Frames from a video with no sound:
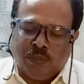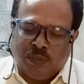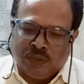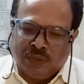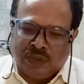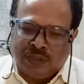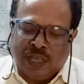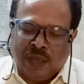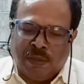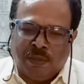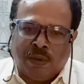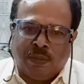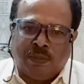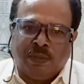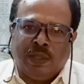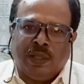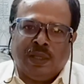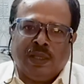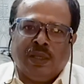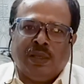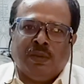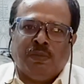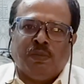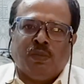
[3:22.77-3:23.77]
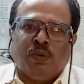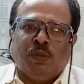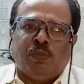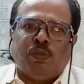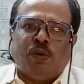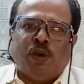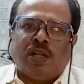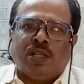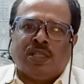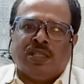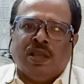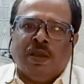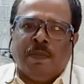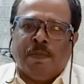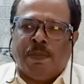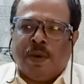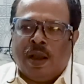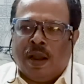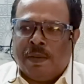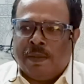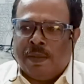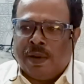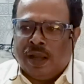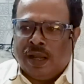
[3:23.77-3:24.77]
some of the potassium
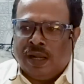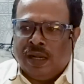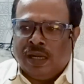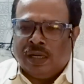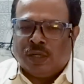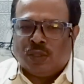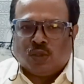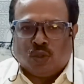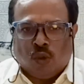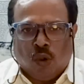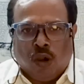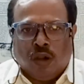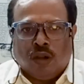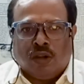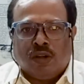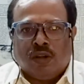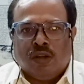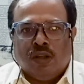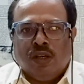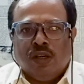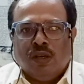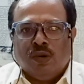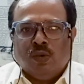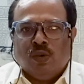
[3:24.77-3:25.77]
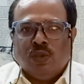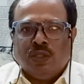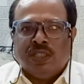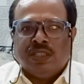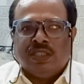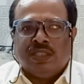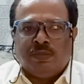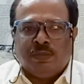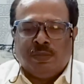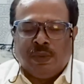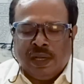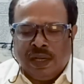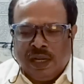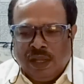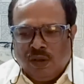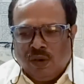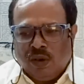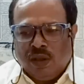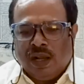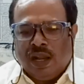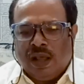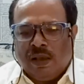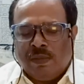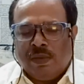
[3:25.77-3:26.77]
permanganate salt, which is very
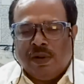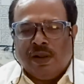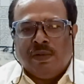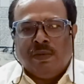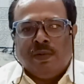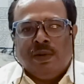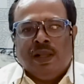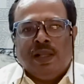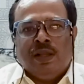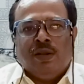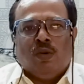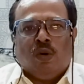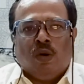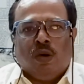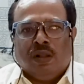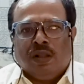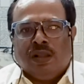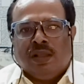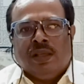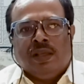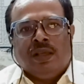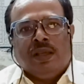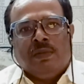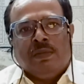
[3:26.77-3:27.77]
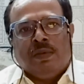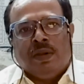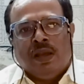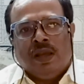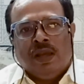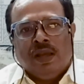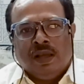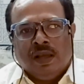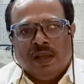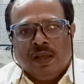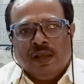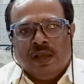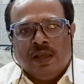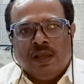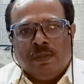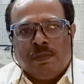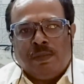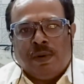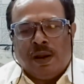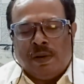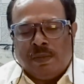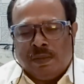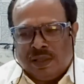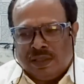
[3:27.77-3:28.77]
well available in all the
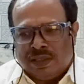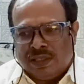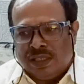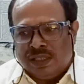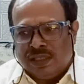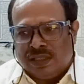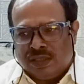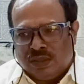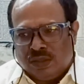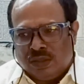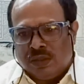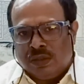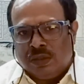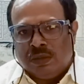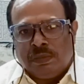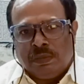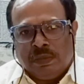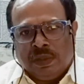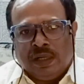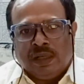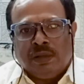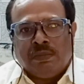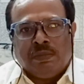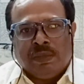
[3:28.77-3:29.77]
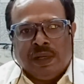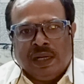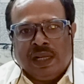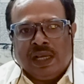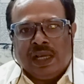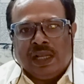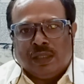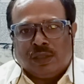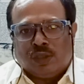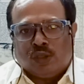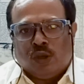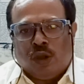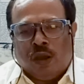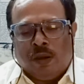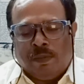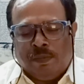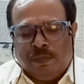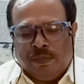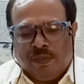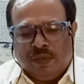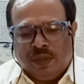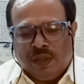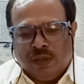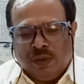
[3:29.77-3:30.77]
pharmacist medical
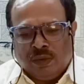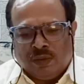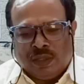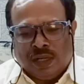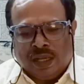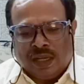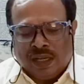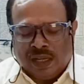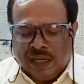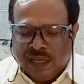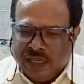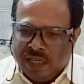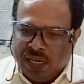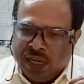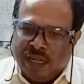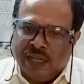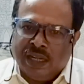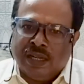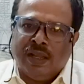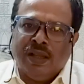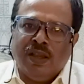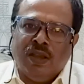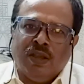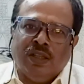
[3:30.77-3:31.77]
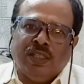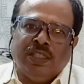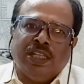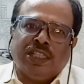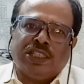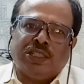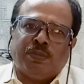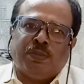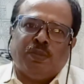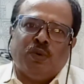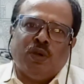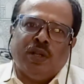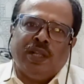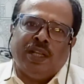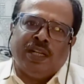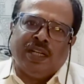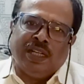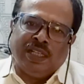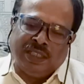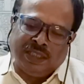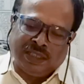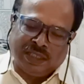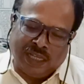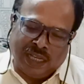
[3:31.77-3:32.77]
shop. You take it and just put
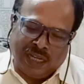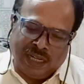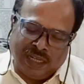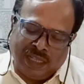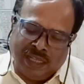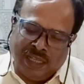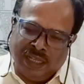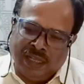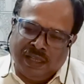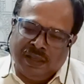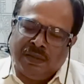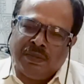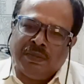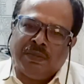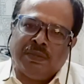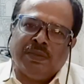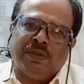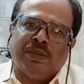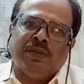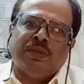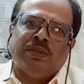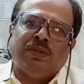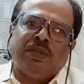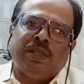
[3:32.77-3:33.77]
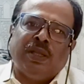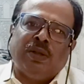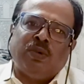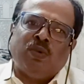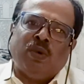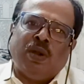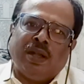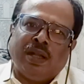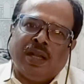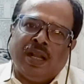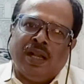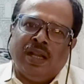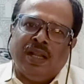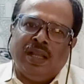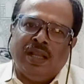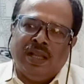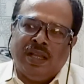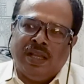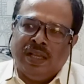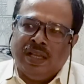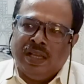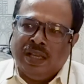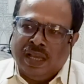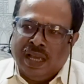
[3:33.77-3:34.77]
it inside that water,
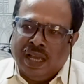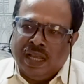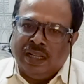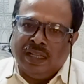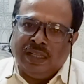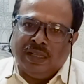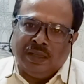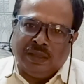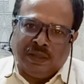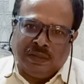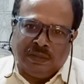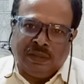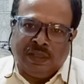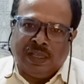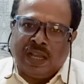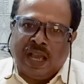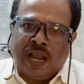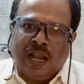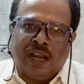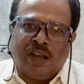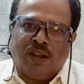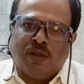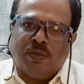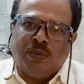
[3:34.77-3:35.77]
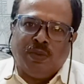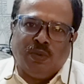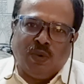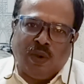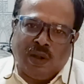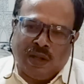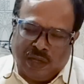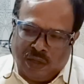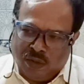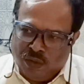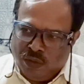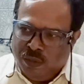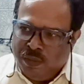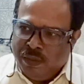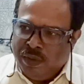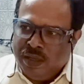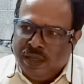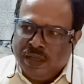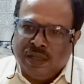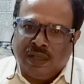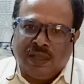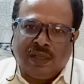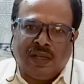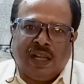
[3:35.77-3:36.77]
and the color of the water will
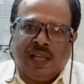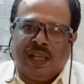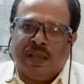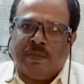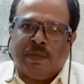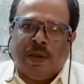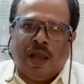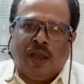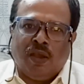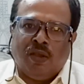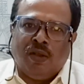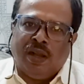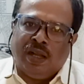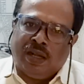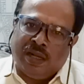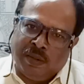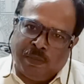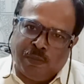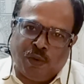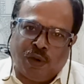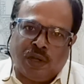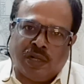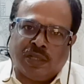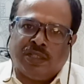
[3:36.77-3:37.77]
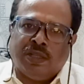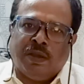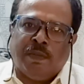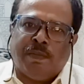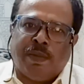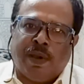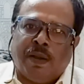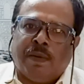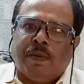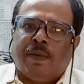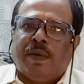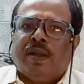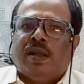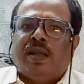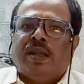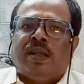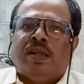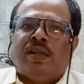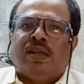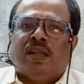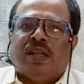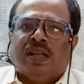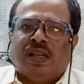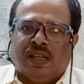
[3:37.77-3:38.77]
be like violet, potassium
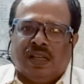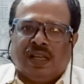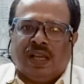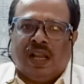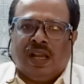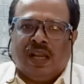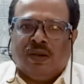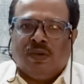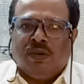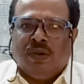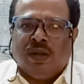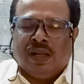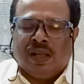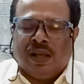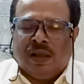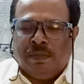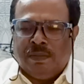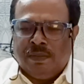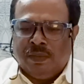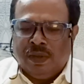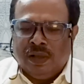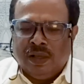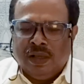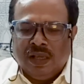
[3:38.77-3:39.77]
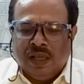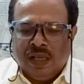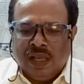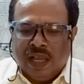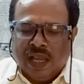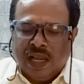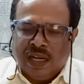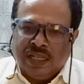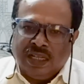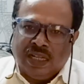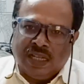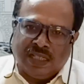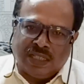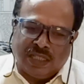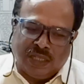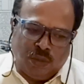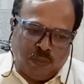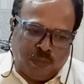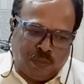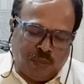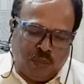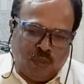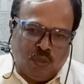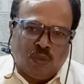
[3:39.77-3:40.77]
permanganate color will come, and just
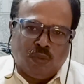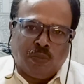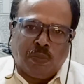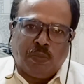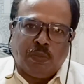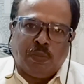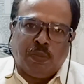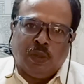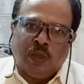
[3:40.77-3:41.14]
you put